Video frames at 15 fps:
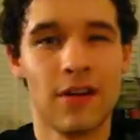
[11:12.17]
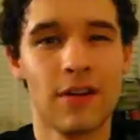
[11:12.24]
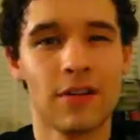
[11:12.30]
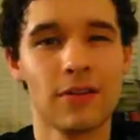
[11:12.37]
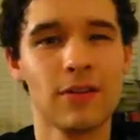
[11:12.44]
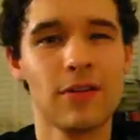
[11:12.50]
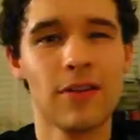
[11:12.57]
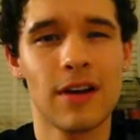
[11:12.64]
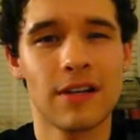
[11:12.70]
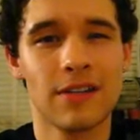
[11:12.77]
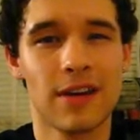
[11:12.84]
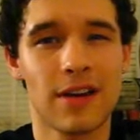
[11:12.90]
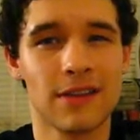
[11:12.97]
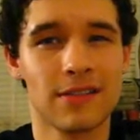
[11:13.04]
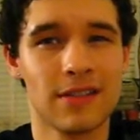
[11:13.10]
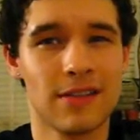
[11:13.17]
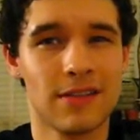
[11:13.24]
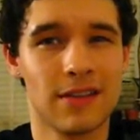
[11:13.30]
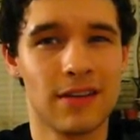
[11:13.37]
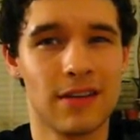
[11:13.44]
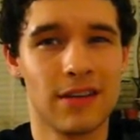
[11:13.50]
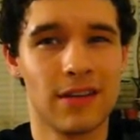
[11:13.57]
Chloride
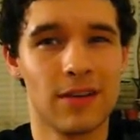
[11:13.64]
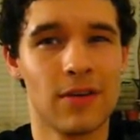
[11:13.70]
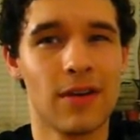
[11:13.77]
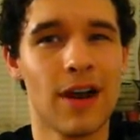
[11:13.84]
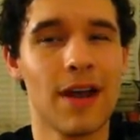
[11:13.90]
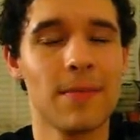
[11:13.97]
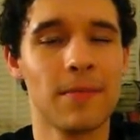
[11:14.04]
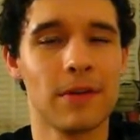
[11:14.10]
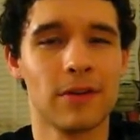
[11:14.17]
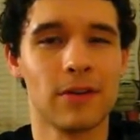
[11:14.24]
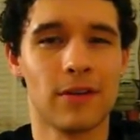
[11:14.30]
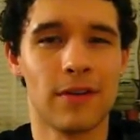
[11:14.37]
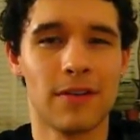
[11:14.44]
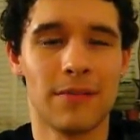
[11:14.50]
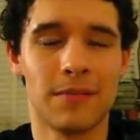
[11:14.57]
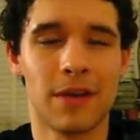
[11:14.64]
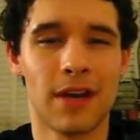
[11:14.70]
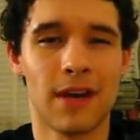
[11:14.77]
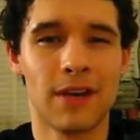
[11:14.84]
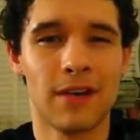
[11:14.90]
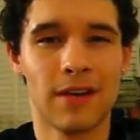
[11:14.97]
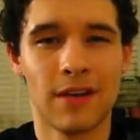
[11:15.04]
toxicity, or
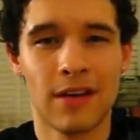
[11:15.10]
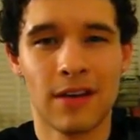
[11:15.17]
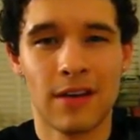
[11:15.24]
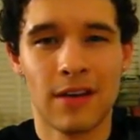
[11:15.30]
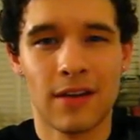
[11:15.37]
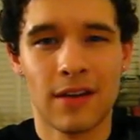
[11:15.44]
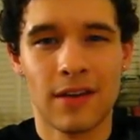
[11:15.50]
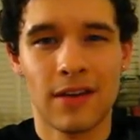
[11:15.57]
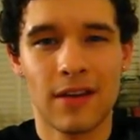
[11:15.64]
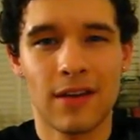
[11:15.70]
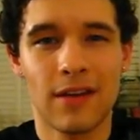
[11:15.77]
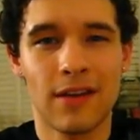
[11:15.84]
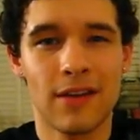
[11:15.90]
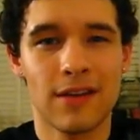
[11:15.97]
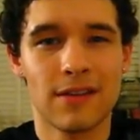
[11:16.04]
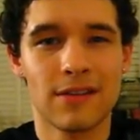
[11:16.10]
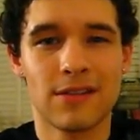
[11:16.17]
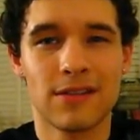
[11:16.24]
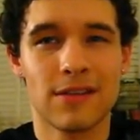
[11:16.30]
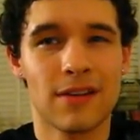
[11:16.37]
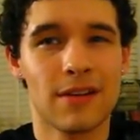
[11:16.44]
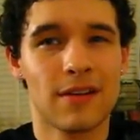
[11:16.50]
hyperchloremia,
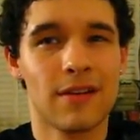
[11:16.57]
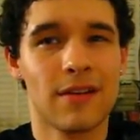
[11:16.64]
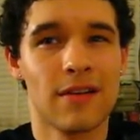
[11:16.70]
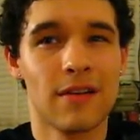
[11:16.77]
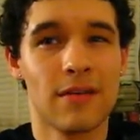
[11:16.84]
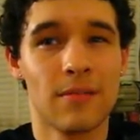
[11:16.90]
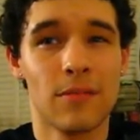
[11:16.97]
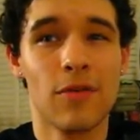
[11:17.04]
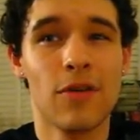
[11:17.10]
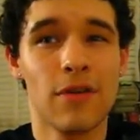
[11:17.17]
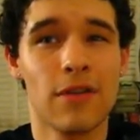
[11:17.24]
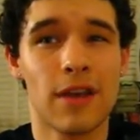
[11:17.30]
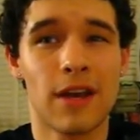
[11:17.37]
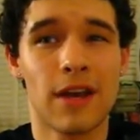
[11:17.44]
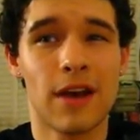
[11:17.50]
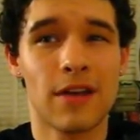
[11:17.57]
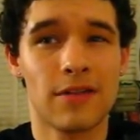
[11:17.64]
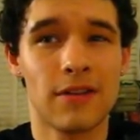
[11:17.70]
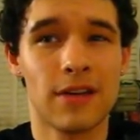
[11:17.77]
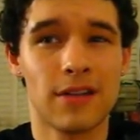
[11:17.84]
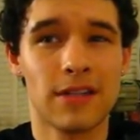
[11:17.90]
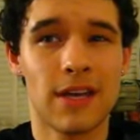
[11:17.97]
is more than
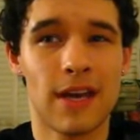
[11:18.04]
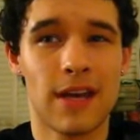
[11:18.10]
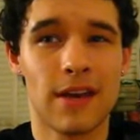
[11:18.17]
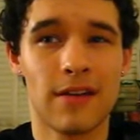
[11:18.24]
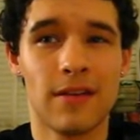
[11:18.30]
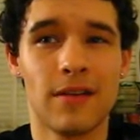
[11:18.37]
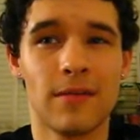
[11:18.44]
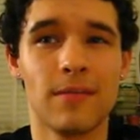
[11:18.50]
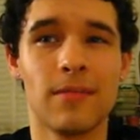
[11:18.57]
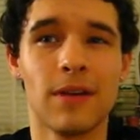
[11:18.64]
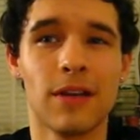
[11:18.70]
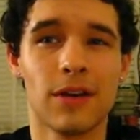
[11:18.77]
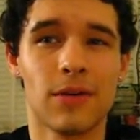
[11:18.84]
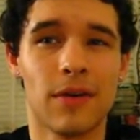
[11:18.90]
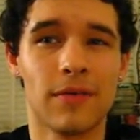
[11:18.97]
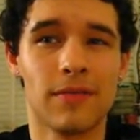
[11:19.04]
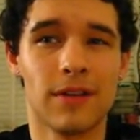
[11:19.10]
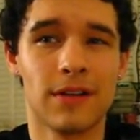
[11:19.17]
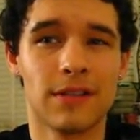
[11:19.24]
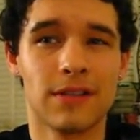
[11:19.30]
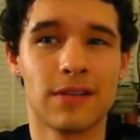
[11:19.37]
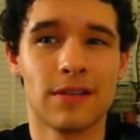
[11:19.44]
110
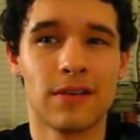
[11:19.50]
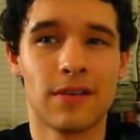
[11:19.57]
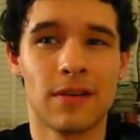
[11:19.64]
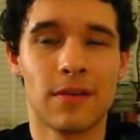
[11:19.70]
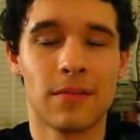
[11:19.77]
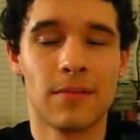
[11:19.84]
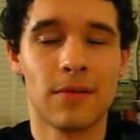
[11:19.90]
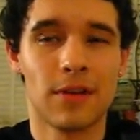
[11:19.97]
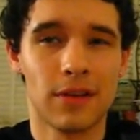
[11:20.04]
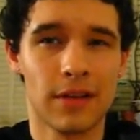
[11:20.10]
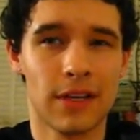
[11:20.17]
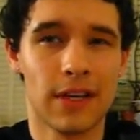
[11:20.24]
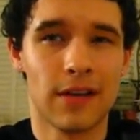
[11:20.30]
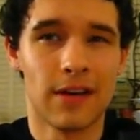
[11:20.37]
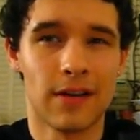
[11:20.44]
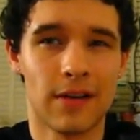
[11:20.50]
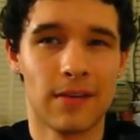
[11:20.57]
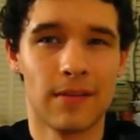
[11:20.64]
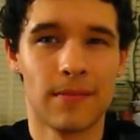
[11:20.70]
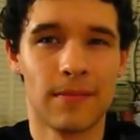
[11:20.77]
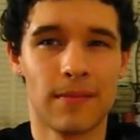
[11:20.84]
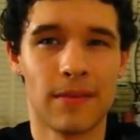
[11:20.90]
milliequivalents per liter
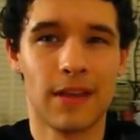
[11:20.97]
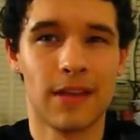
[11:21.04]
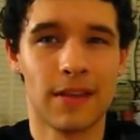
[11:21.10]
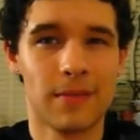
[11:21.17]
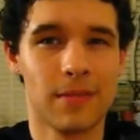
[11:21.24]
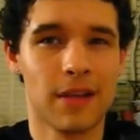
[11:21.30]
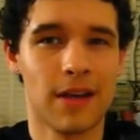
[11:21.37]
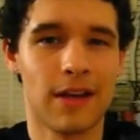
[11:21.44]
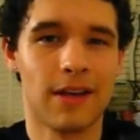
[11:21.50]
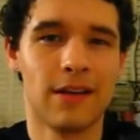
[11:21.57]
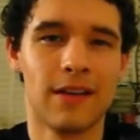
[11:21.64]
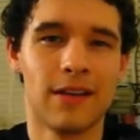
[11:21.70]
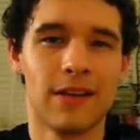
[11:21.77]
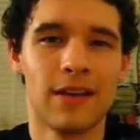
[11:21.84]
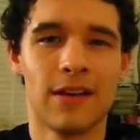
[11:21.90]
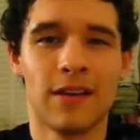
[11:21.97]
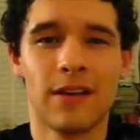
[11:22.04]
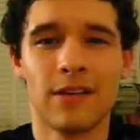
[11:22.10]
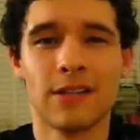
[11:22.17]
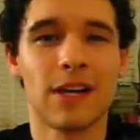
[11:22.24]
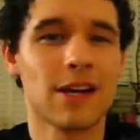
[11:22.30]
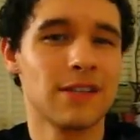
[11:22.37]
in the blood.
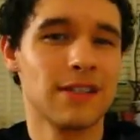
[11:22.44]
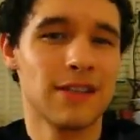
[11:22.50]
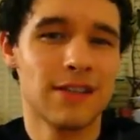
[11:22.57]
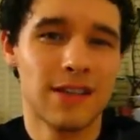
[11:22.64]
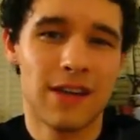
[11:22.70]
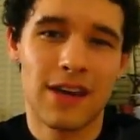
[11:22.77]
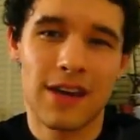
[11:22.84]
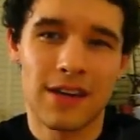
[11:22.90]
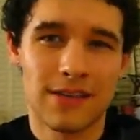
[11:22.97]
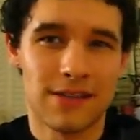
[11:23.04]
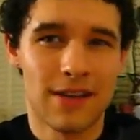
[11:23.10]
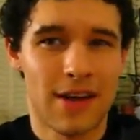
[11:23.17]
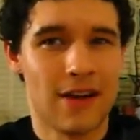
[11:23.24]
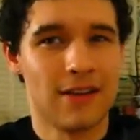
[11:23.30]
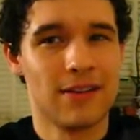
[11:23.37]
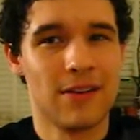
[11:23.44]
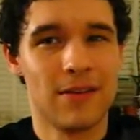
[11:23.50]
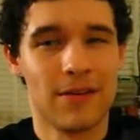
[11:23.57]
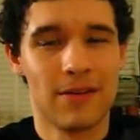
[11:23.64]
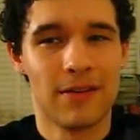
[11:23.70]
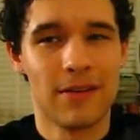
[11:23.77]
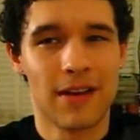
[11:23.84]
Toxicity is not
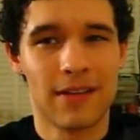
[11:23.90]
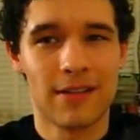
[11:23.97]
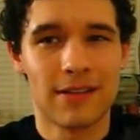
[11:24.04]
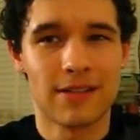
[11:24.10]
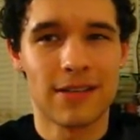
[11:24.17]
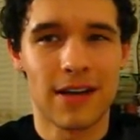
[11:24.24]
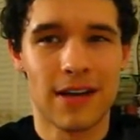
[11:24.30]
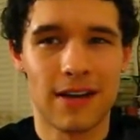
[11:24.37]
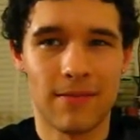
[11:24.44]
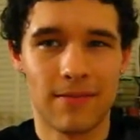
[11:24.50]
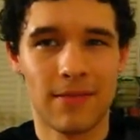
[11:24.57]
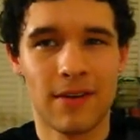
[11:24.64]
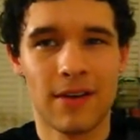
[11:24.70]
known at this time